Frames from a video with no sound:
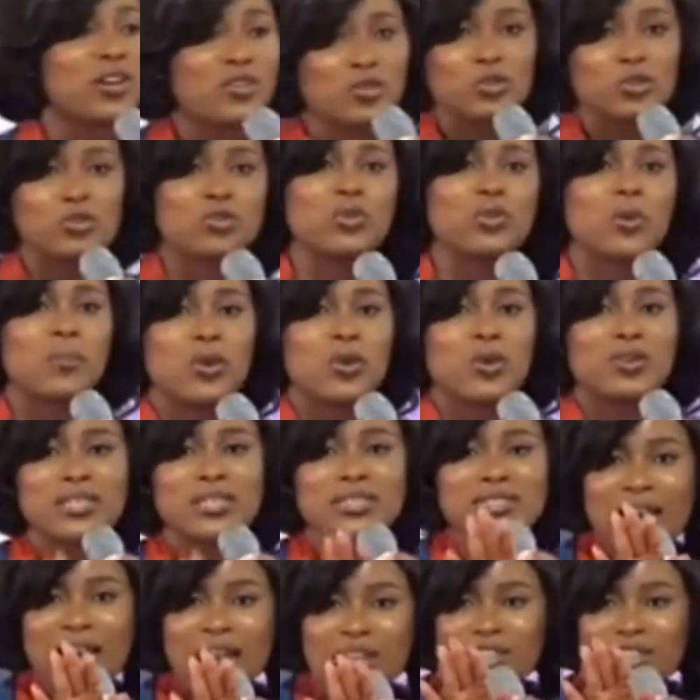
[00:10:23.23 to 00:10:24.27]
to swim because the
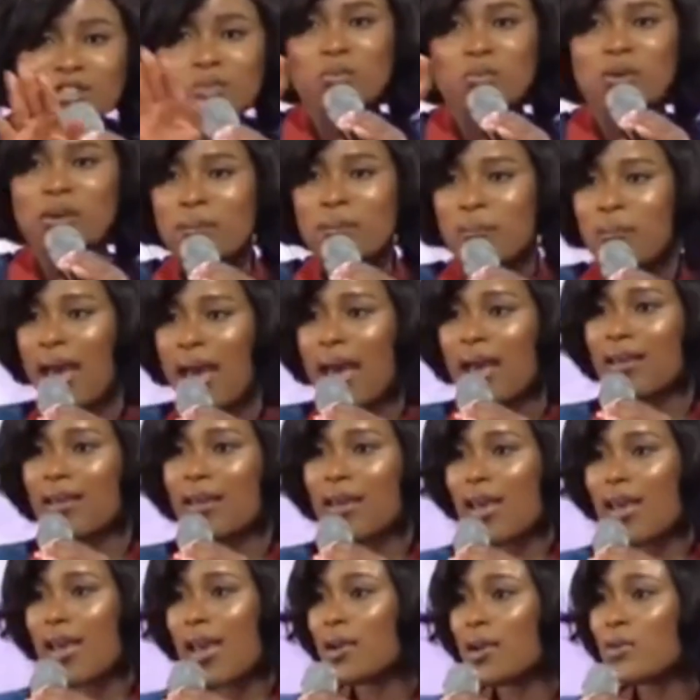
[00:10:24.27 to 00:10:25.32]
tide just brought him back.
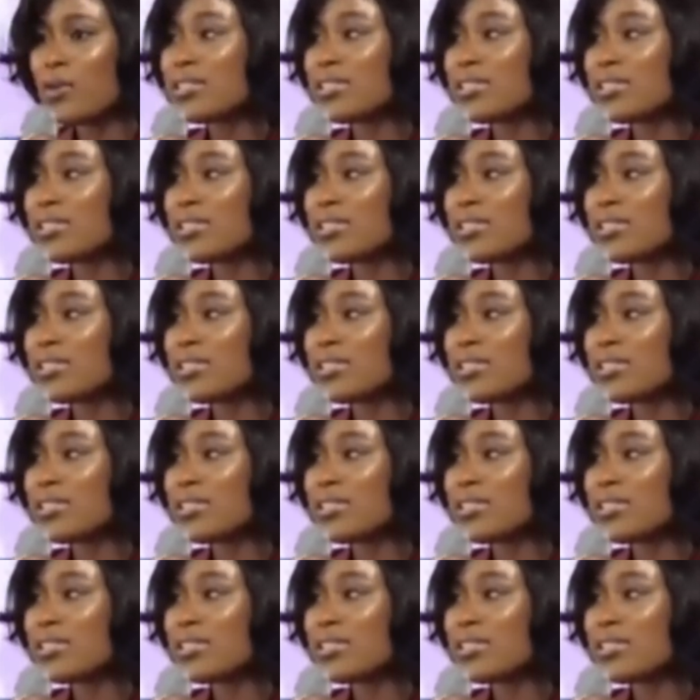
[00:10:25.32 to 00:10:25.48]
And it was a